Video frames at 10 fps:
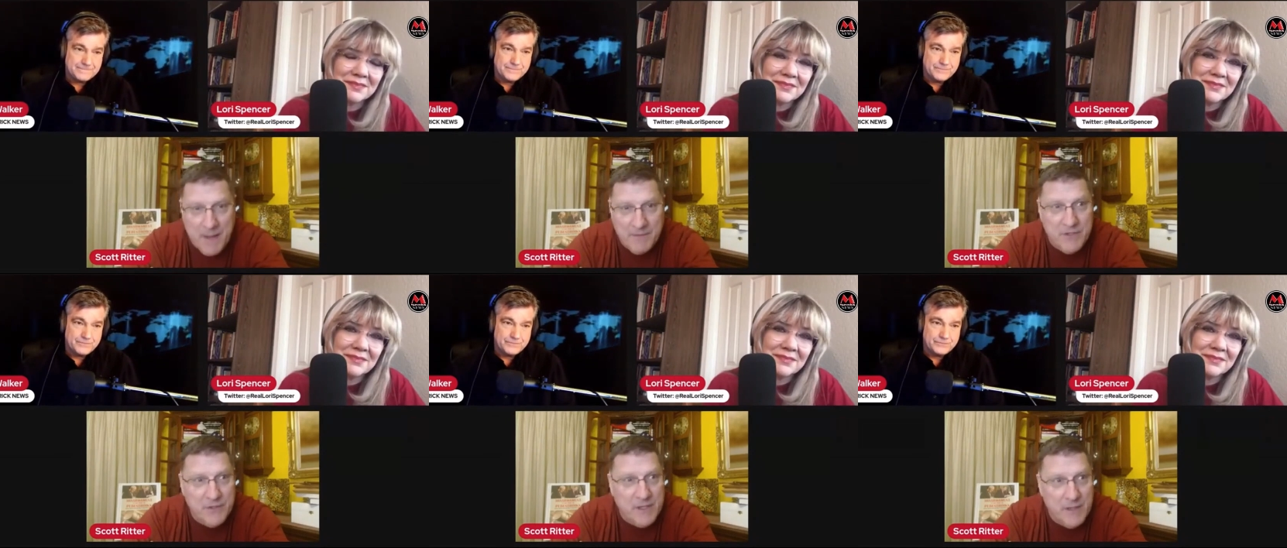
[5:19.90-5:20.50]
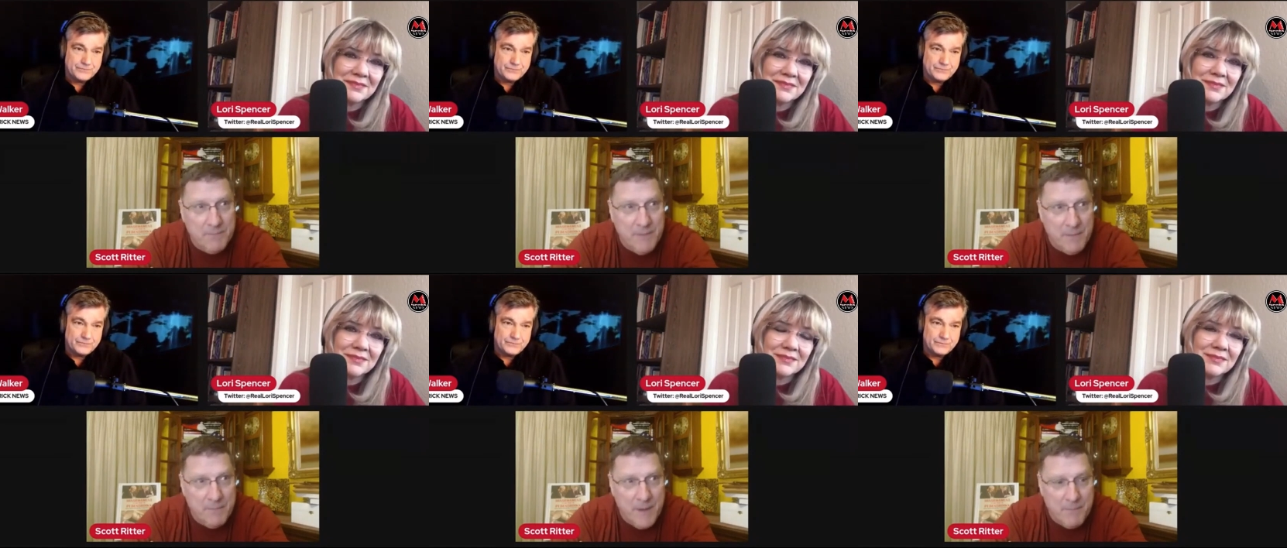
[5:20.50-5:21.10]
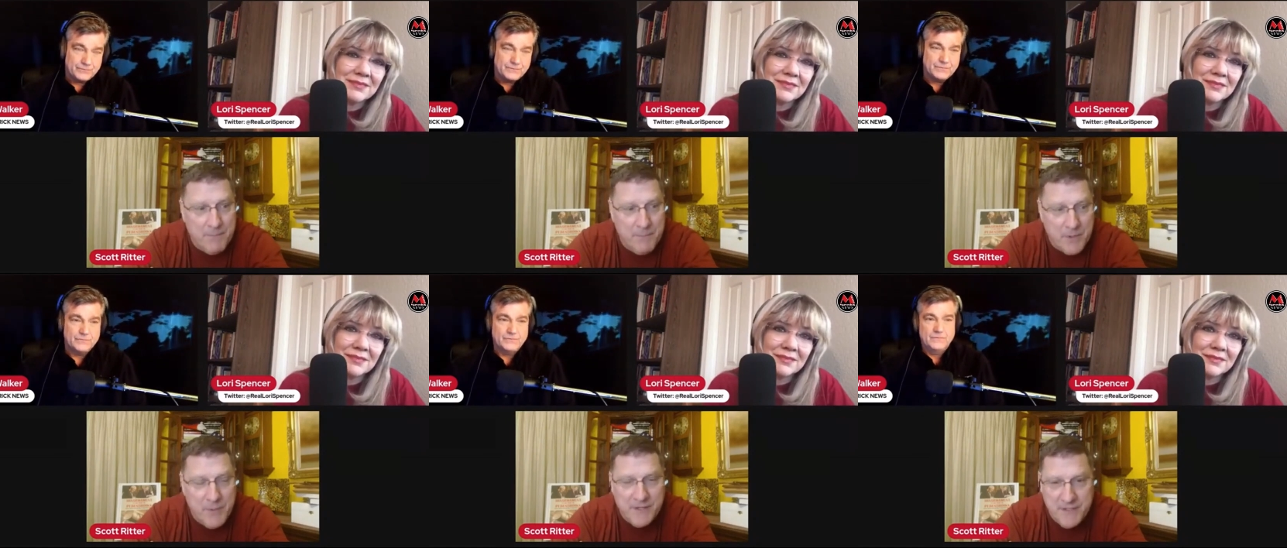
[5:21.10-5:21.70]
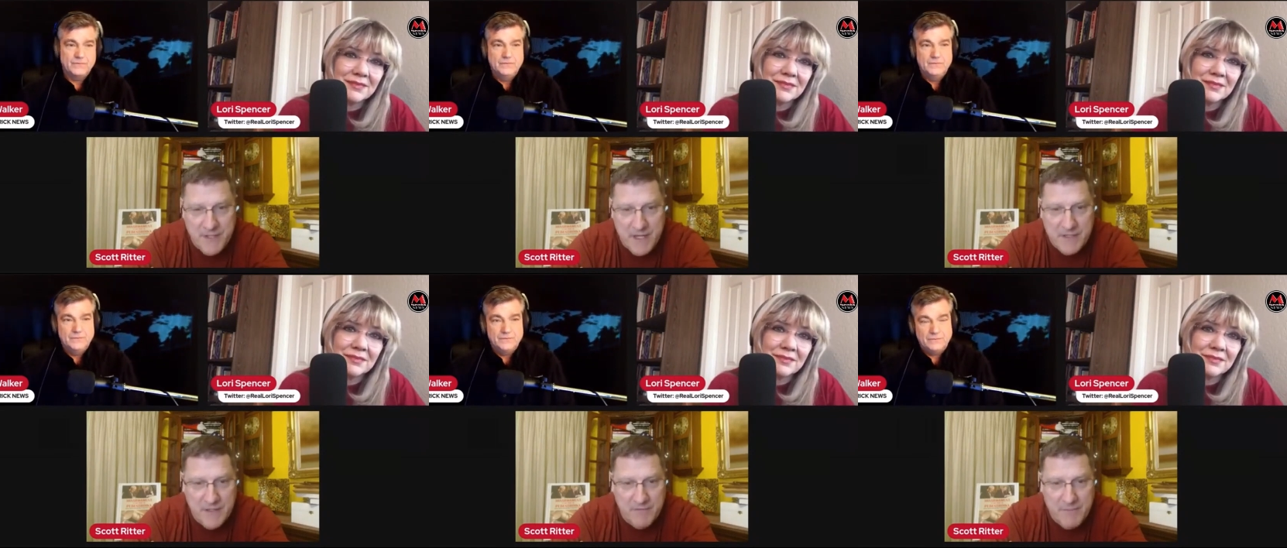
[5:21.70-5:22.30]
Speaker 1: I was doing a, a, a book presentation